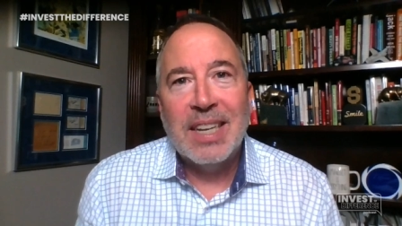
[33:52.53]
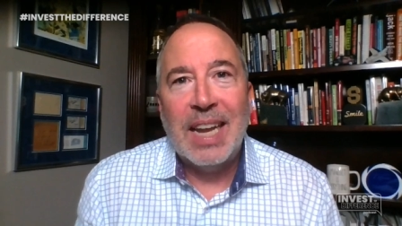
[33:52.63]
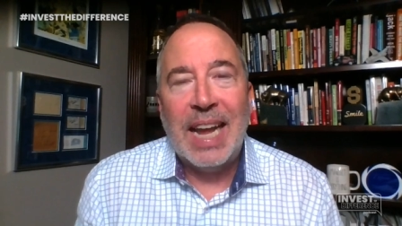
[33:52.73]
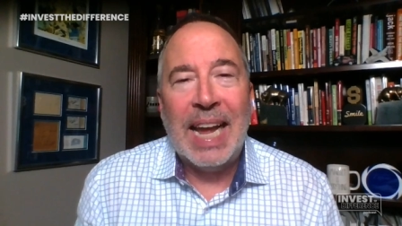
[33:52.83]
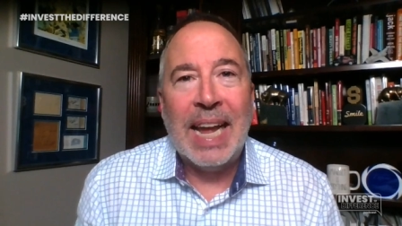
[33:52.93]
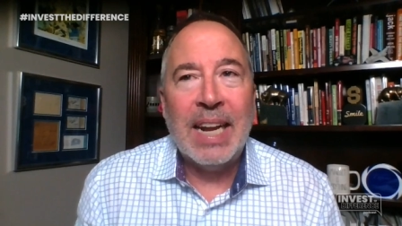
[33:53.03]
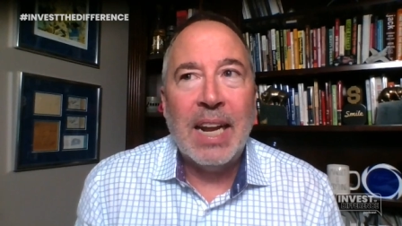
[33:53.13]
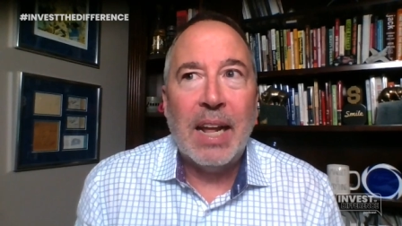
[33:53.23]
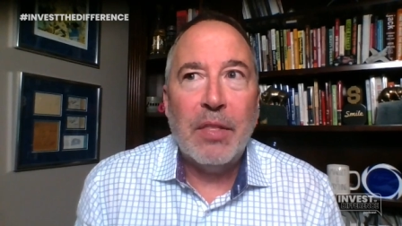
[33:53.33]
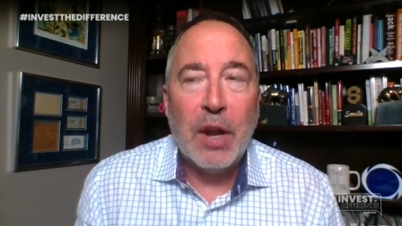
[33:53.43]
And
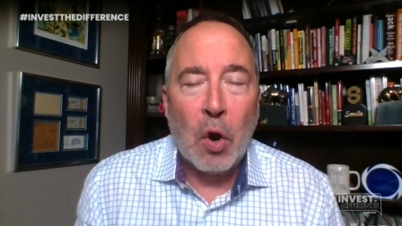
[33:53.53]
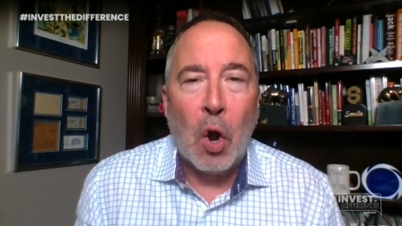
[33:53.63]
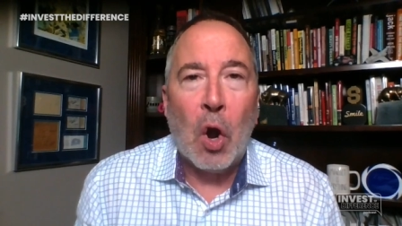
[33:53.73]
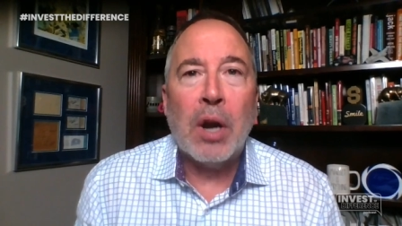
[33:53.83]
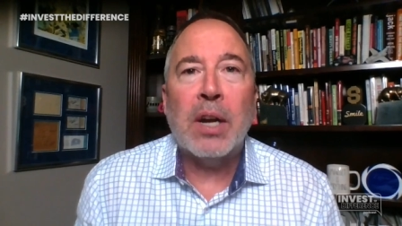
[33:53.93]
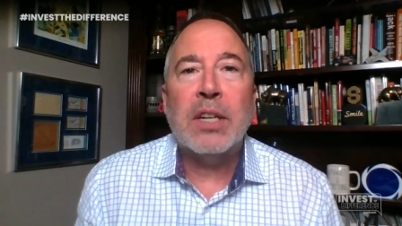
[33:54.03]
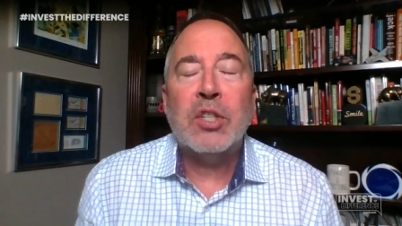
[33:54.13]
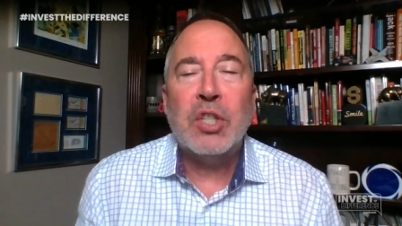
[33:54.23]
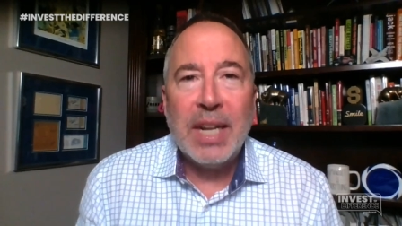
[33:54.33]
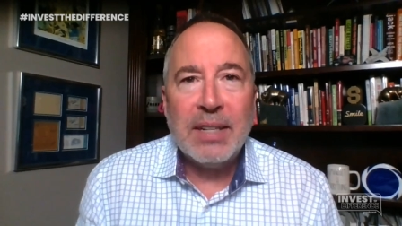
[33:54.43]
there are a
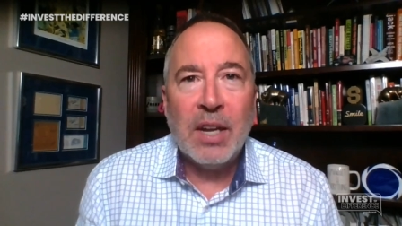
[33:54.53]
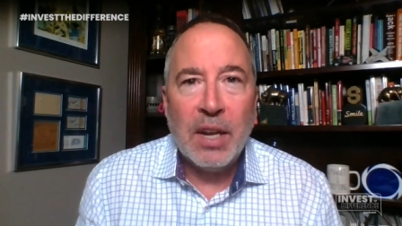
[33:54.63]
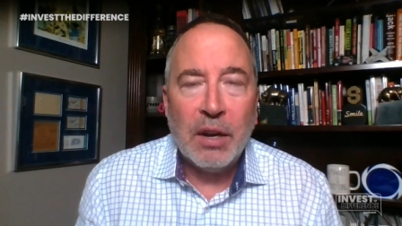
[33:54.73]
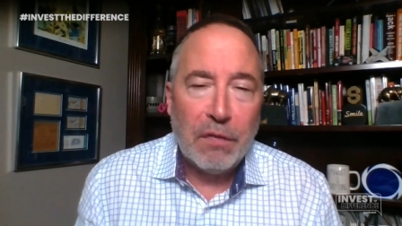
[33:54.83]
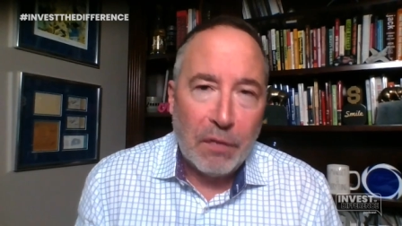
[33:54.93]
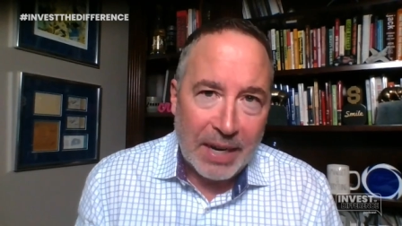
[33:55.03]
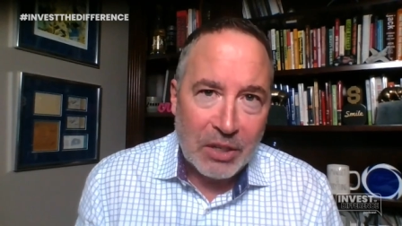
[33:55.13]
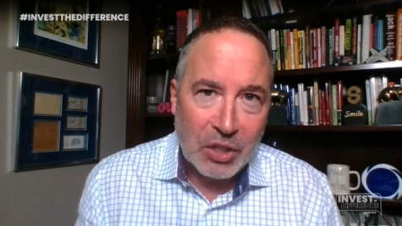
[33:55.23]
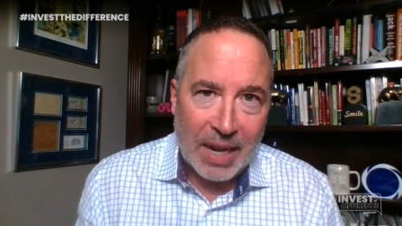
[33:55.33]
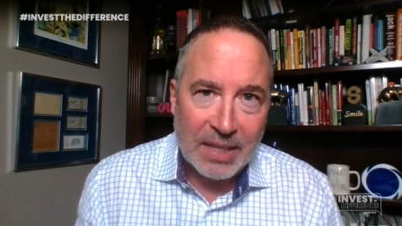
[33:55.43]
shit ton of
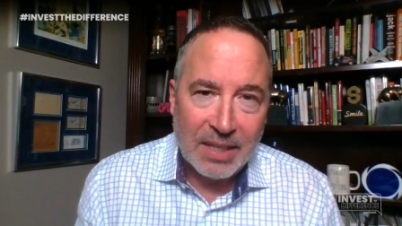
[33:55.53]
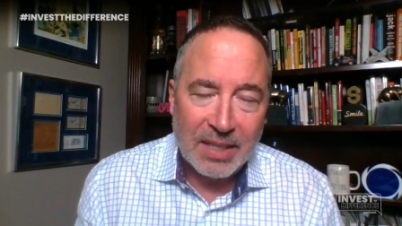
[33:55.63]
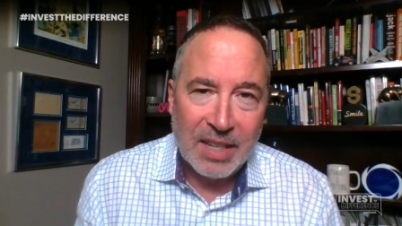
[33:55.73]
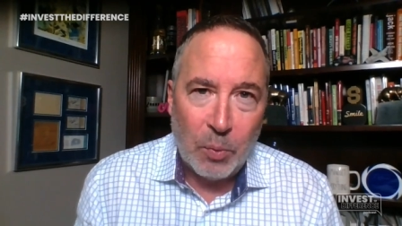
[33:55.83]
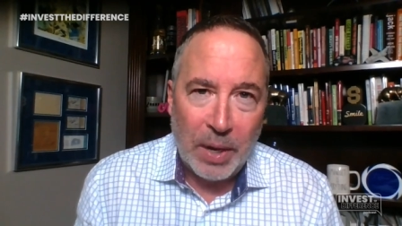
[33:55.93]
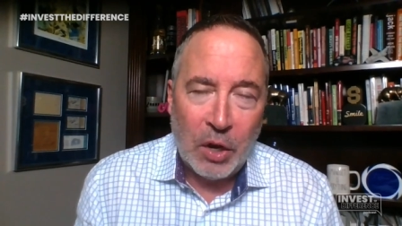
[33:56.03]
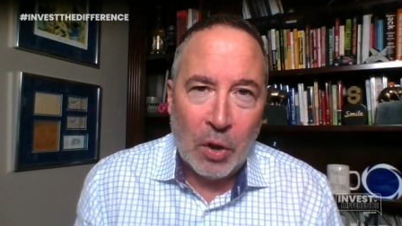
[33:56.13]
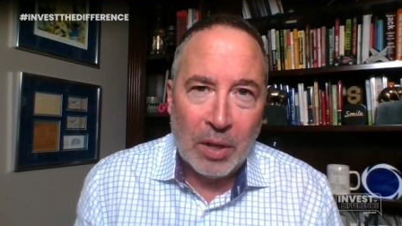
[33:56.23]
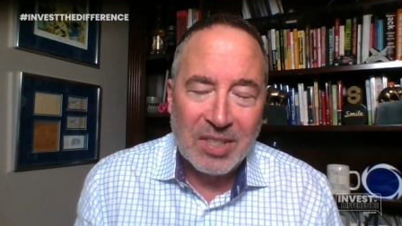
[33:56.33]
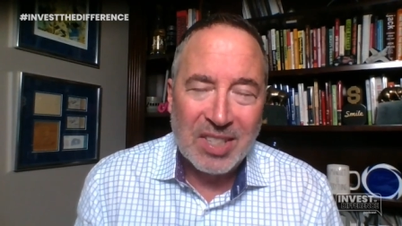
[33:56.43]
franchises that we
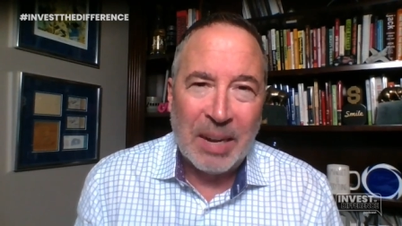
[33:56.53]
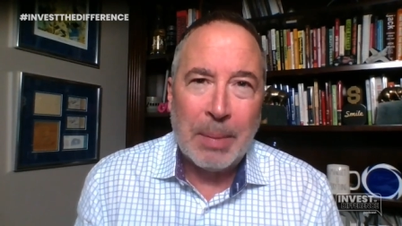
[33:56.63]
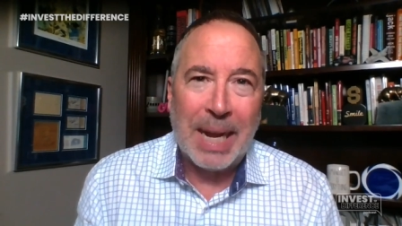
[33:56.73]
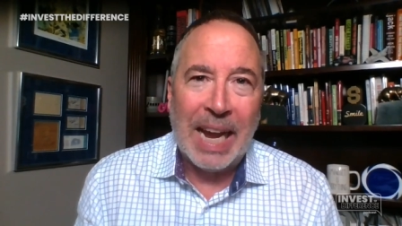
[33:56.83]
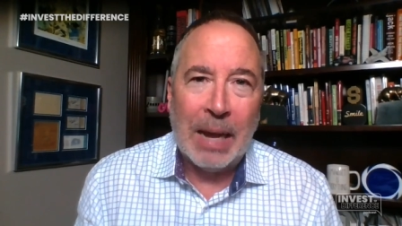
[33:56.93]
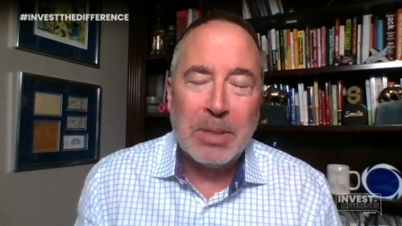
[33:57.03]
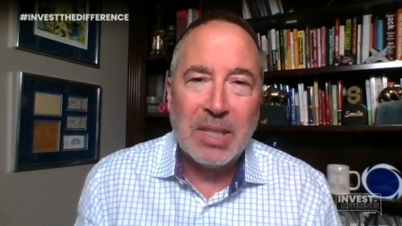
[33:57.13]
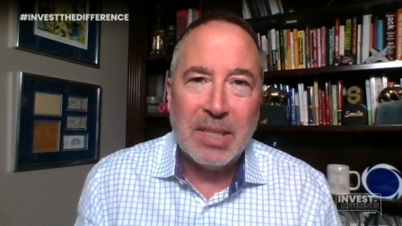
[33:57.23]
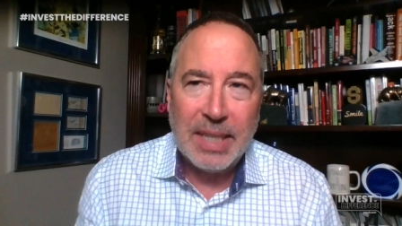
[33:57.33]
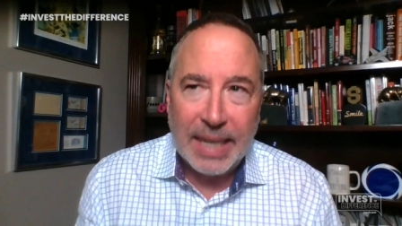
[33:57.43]
call semi
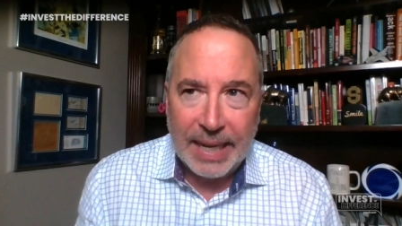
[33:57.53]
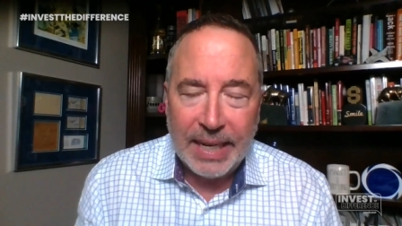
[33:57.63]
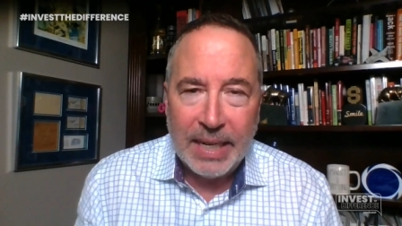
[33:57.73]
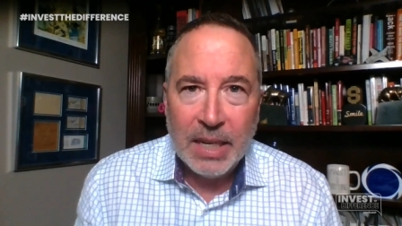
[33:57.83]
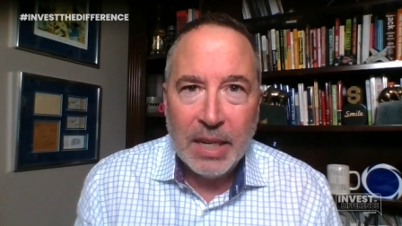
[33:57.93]
absentee,